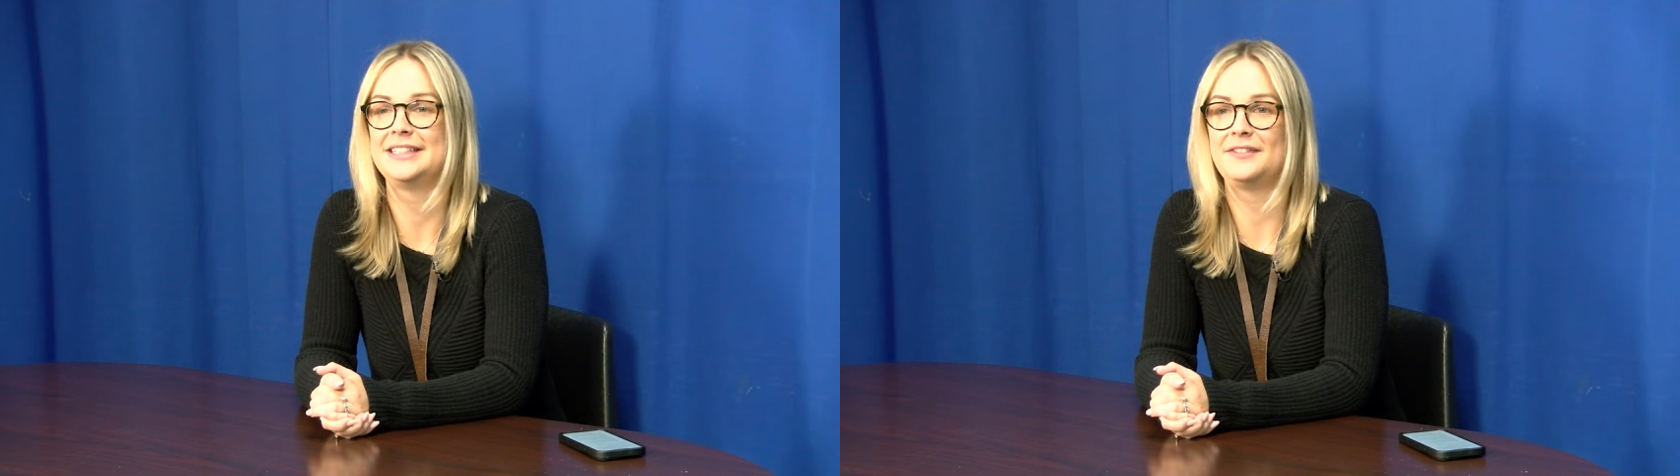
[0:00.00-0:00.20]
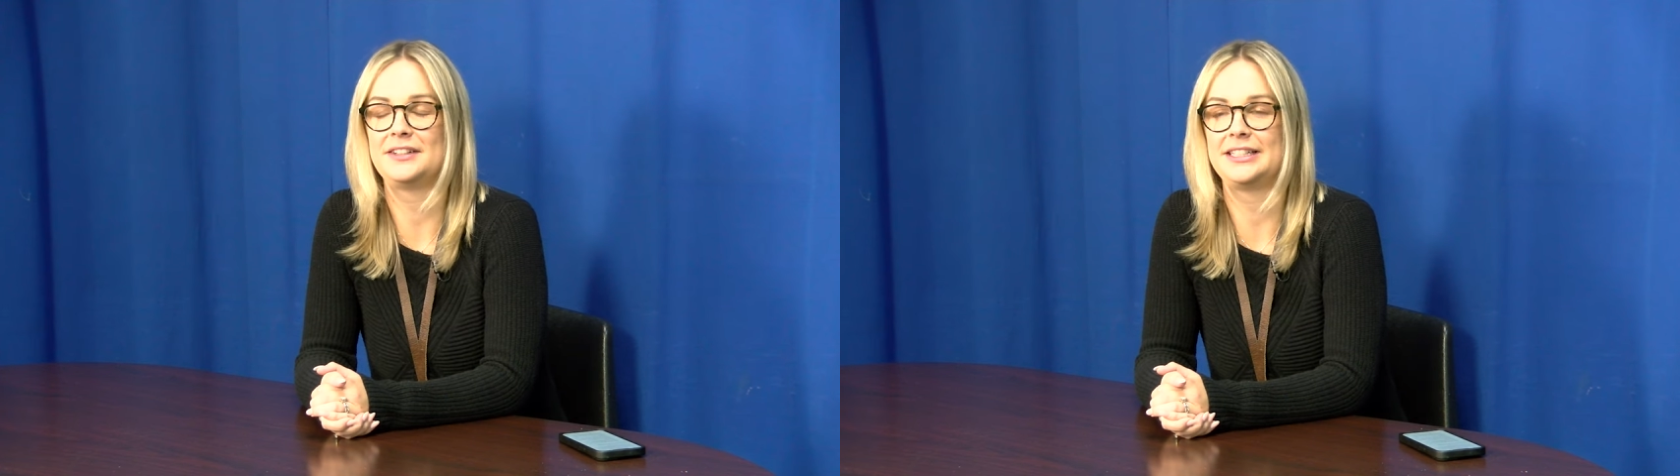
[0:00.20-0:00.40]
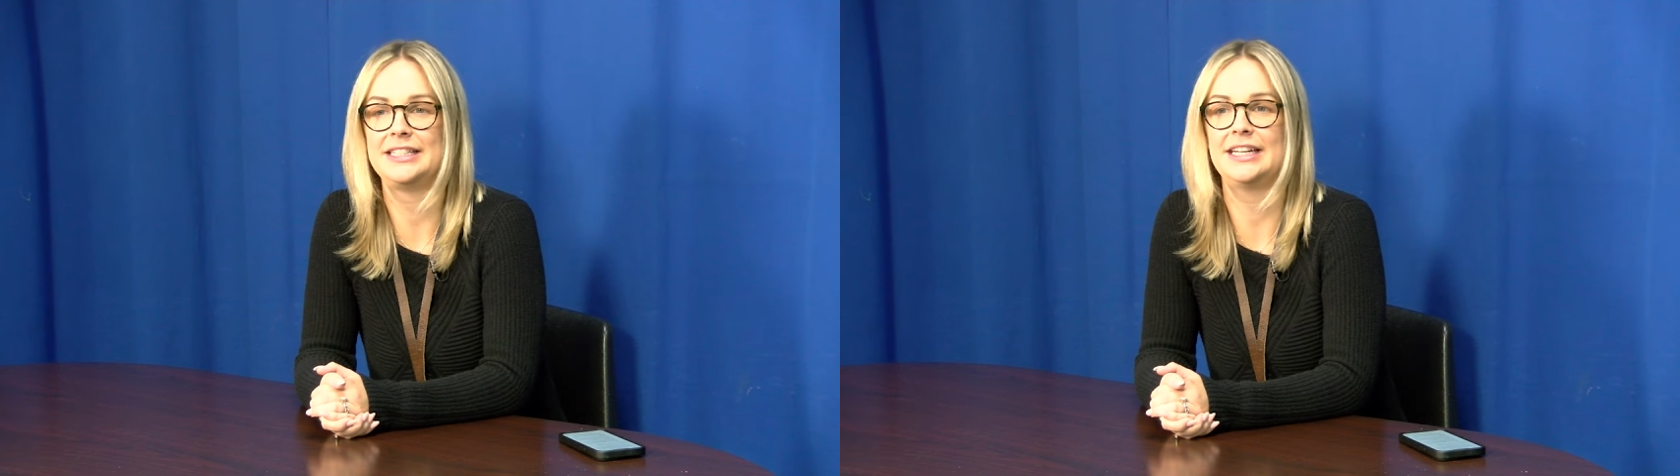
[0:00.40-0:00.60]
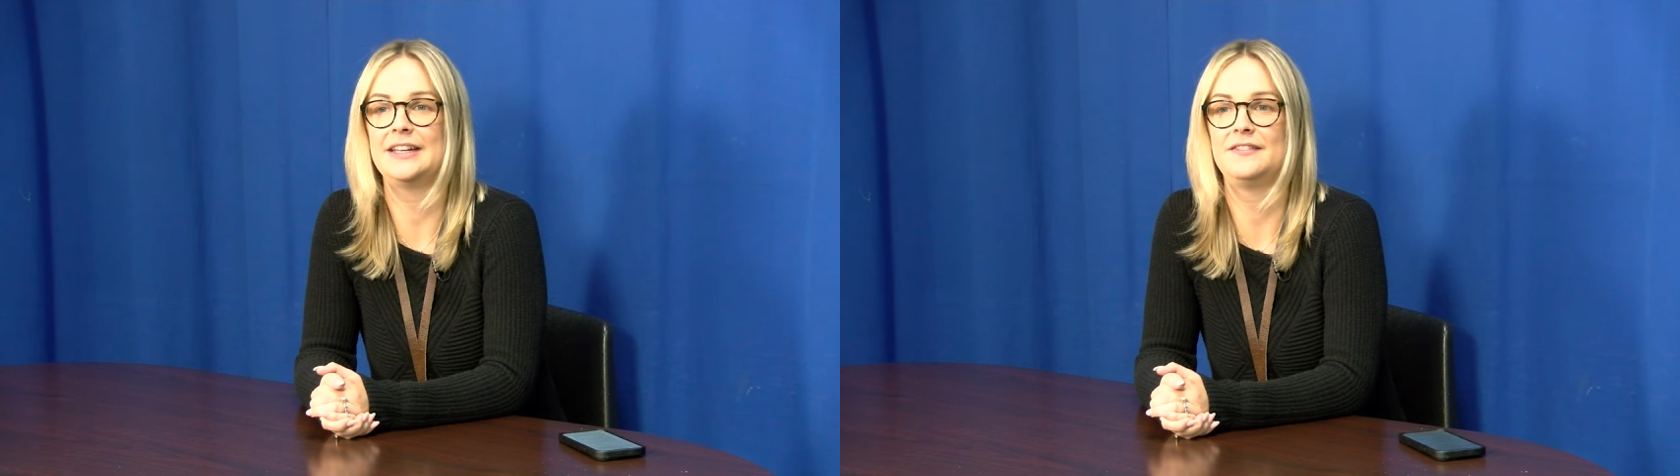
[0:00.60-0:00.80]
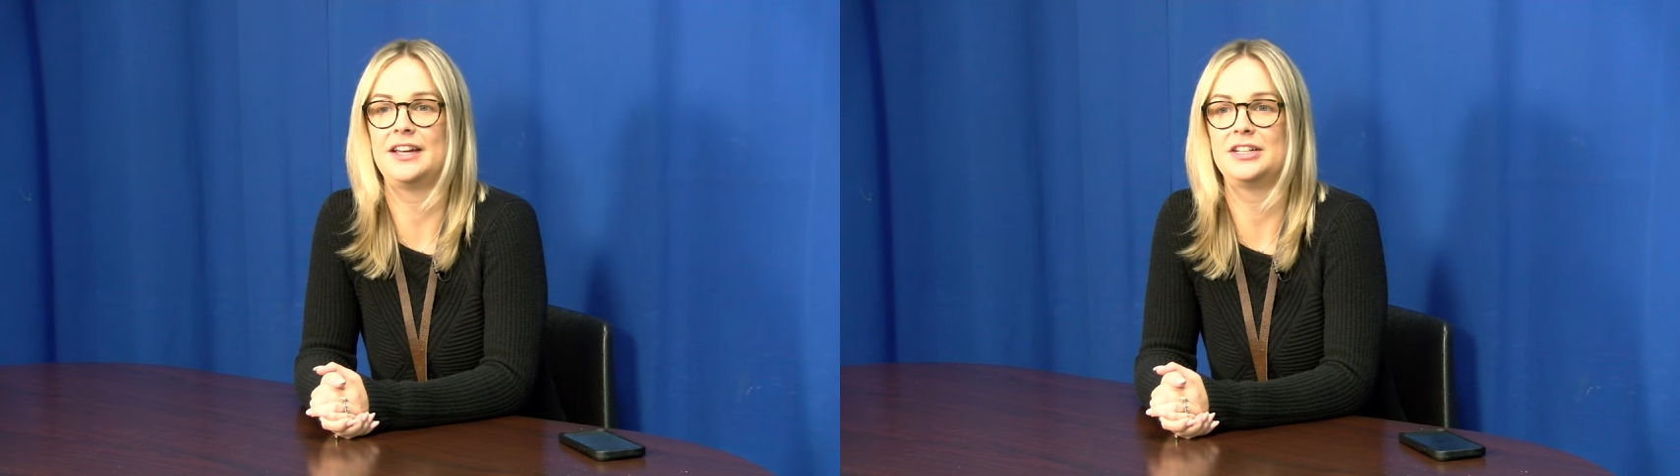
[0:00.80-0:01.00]
definitely
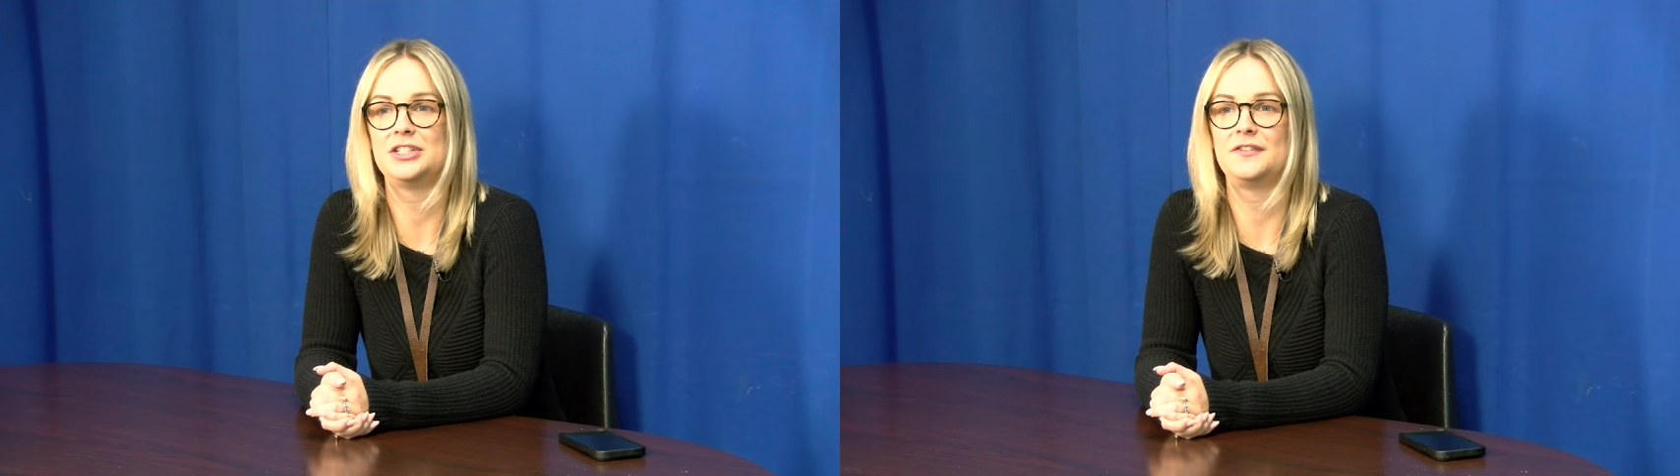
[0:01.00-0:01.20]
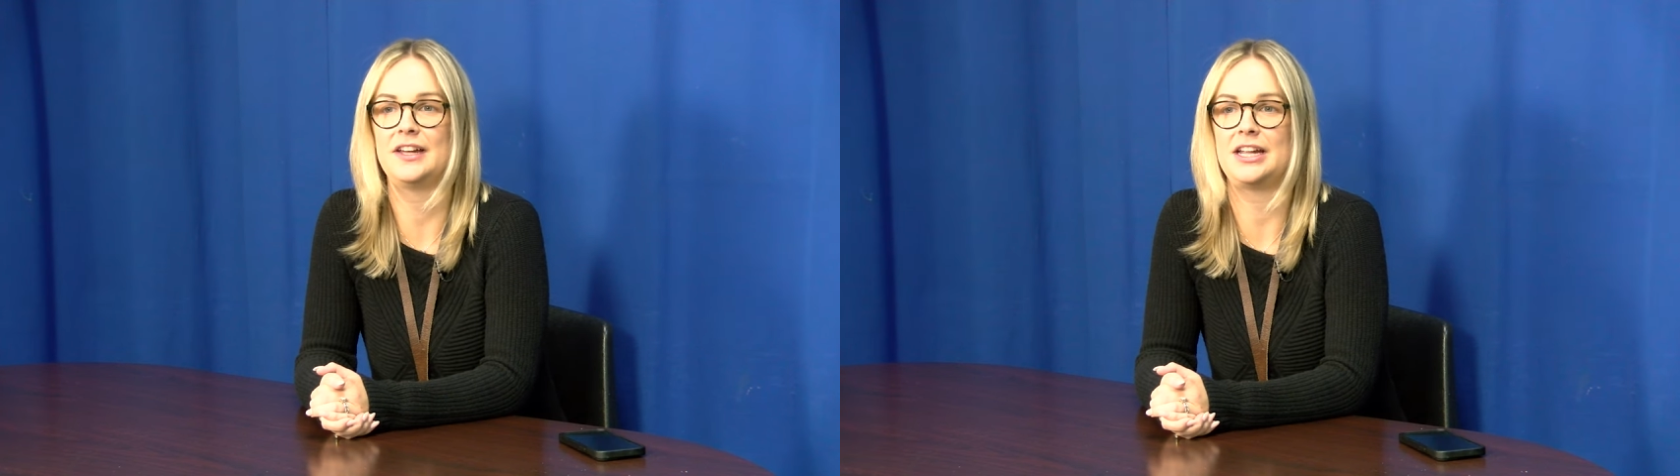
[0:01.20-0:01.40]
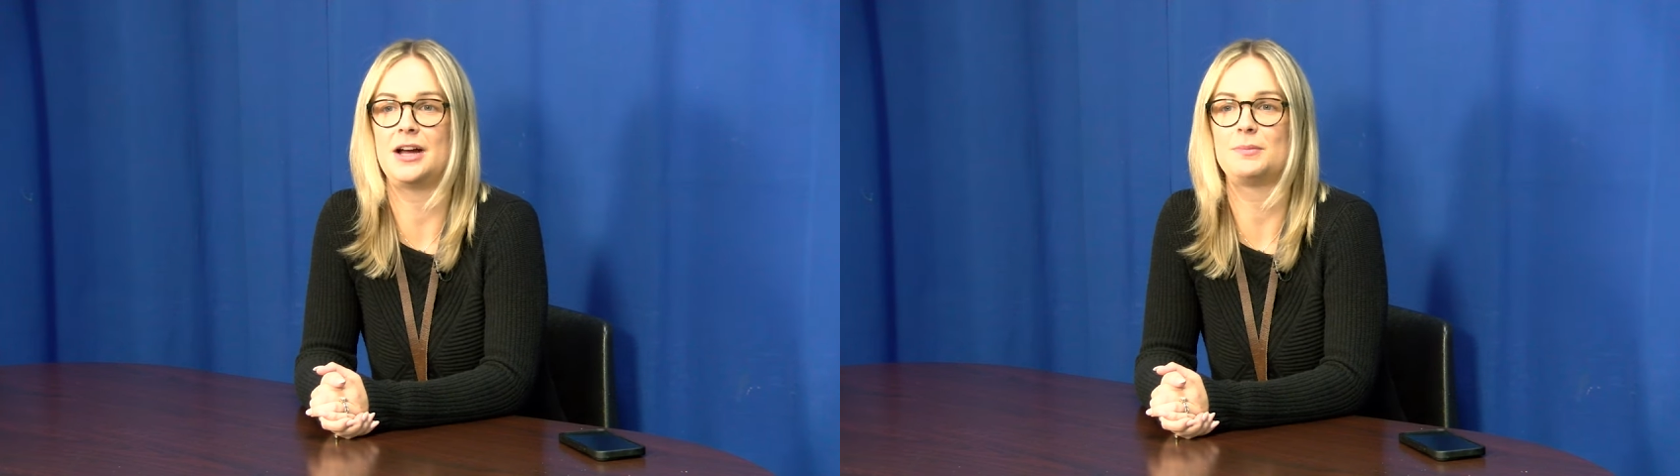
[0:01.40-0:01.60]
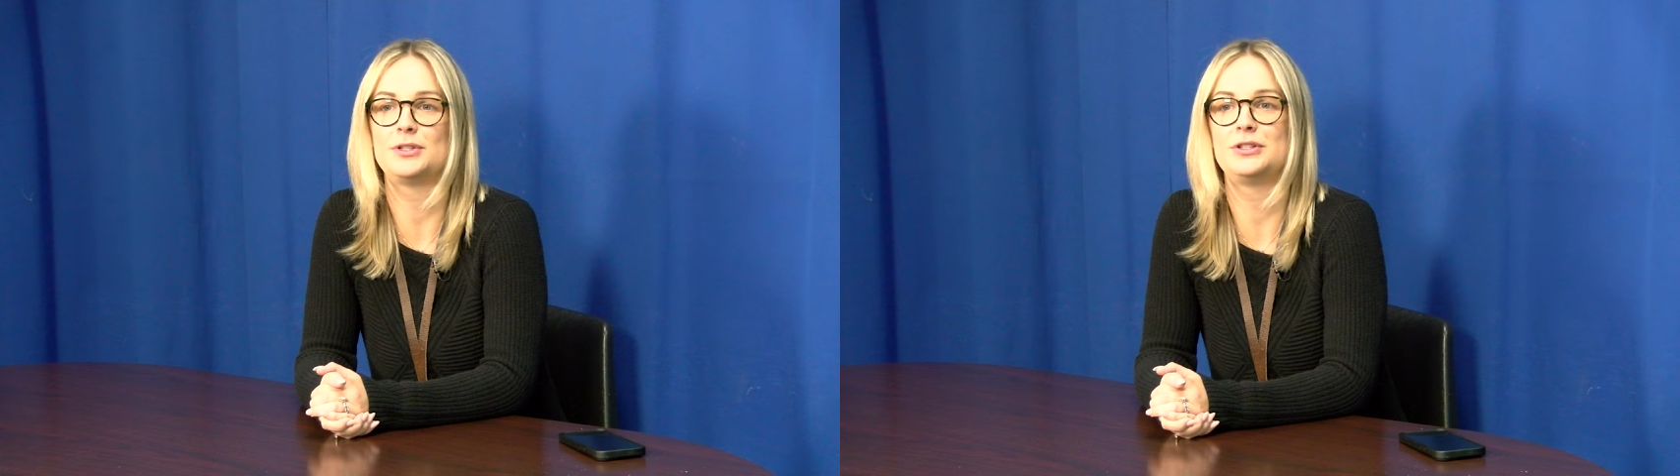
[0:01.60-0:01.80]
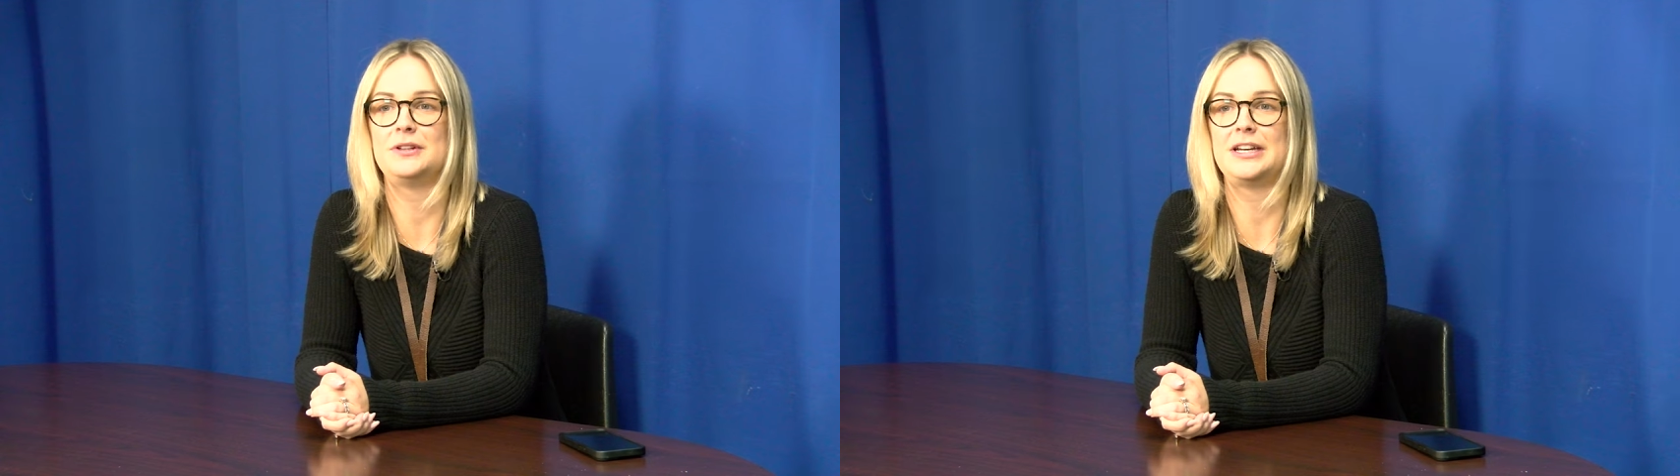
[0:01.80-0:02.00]
take advantage of any
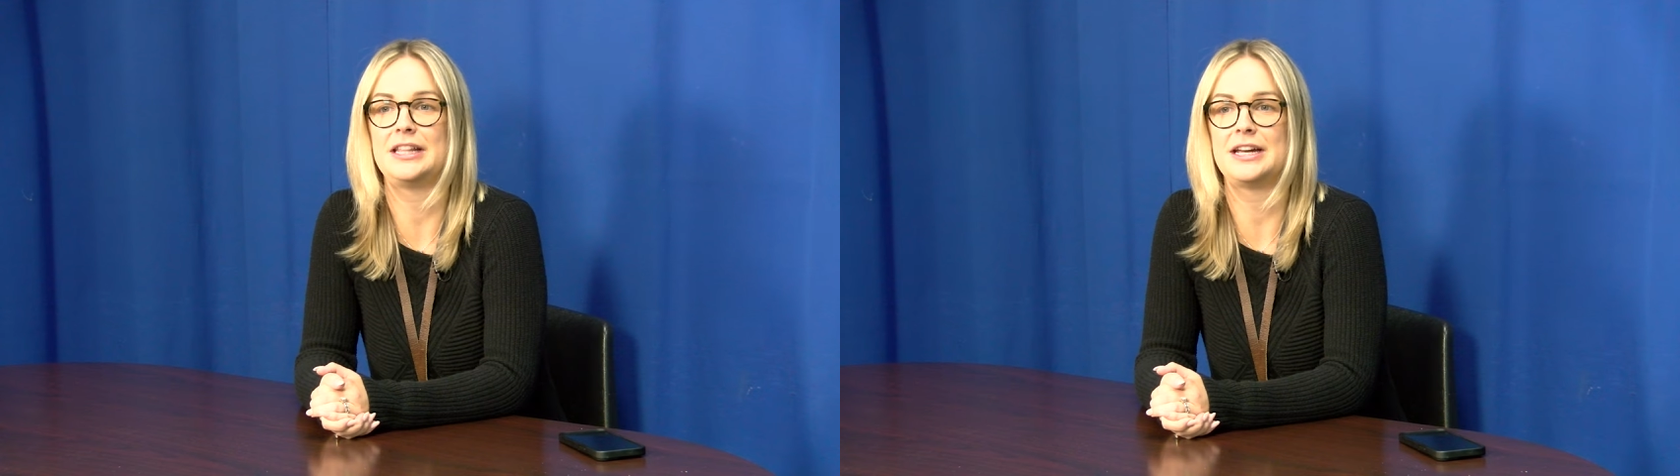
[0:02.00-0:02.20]
opportunity